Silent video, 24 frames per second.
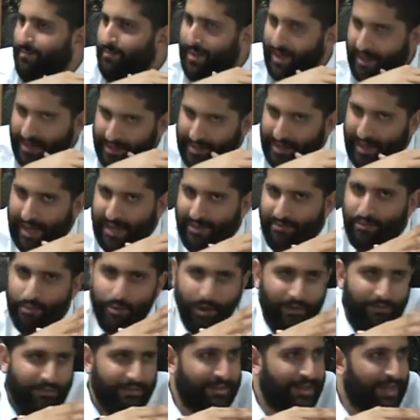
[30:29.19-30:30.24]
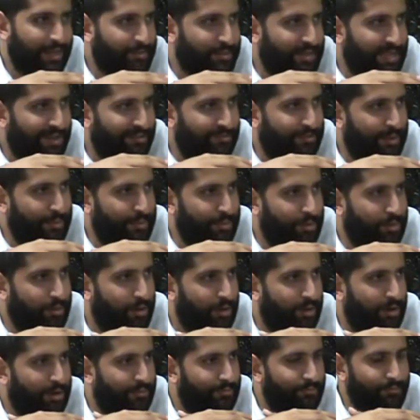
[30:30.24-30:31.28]
And in life, you oftentimes have people who
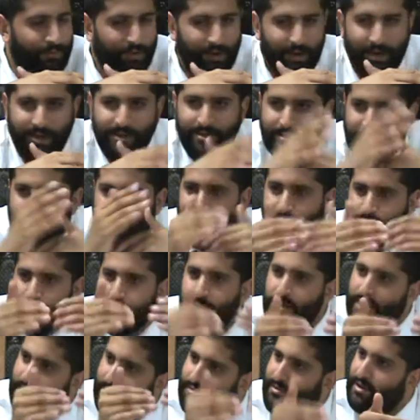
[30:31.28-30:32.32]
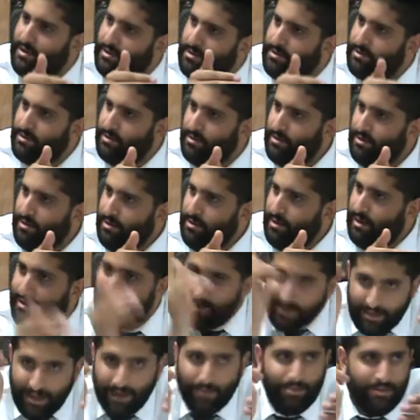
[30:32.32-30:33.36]
are, instead of building a fence on
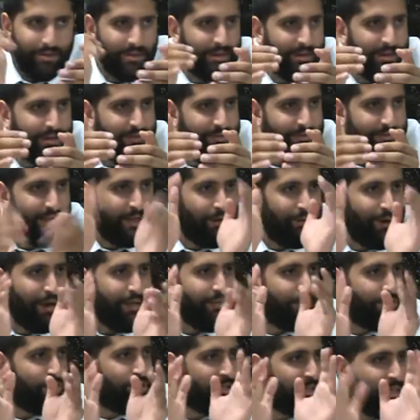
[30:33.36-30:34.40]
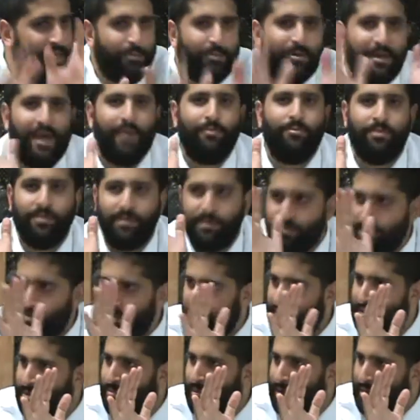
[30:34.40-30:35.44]
the top of the cliff, they'd rather just keep an ambulance
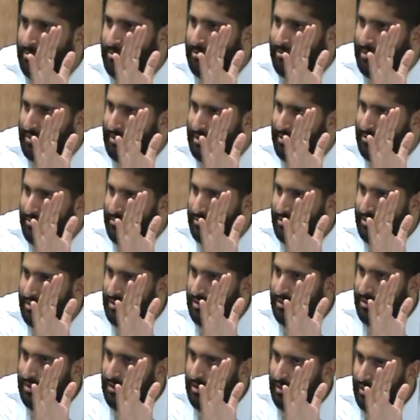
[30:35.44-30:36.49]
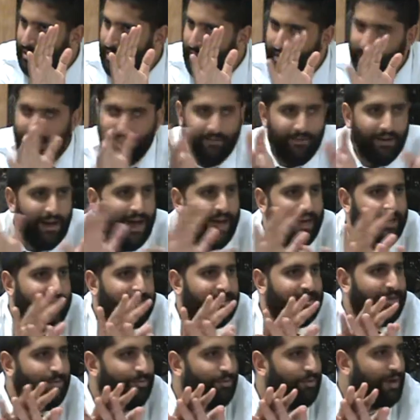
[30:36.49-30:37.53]
at the bottom of the cliff. If I could
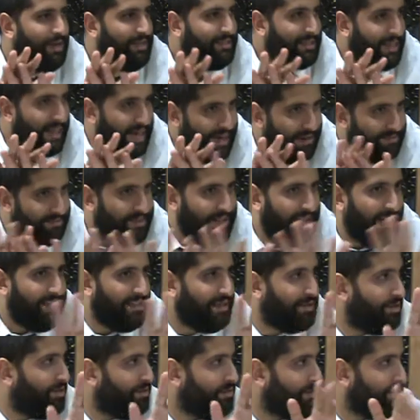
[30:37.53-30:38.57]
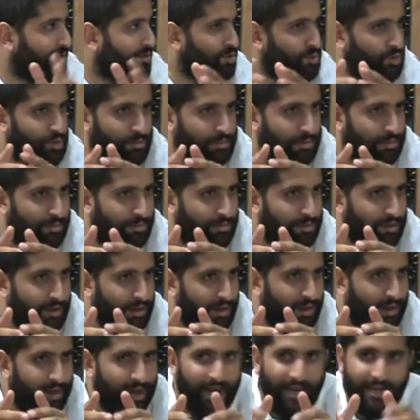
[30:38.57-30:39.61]
summarize half the halachot in the Jewish people
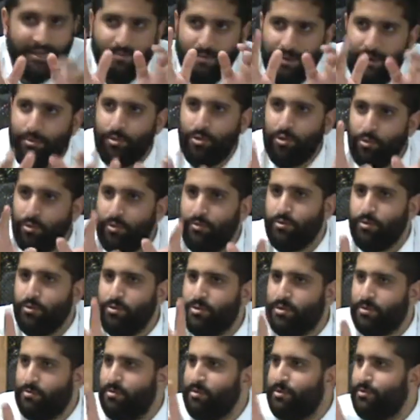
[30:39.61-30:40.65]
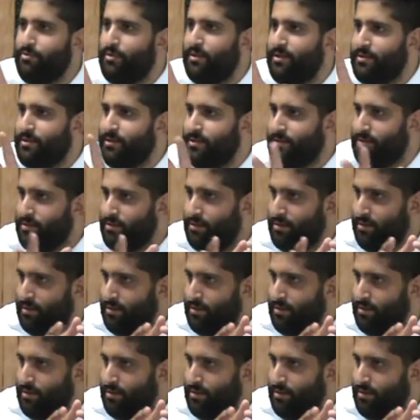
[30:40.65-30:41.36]
as people who refuse to build fences.